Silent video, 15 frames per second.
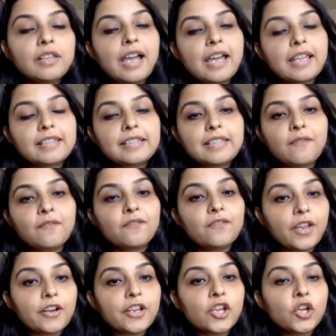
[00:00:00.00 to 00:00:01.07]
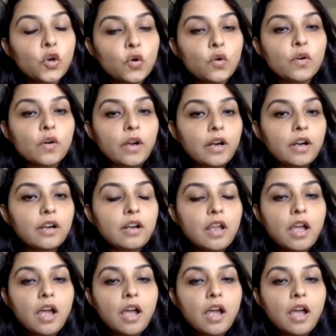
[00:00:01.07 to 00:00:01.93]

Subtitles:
at the very core,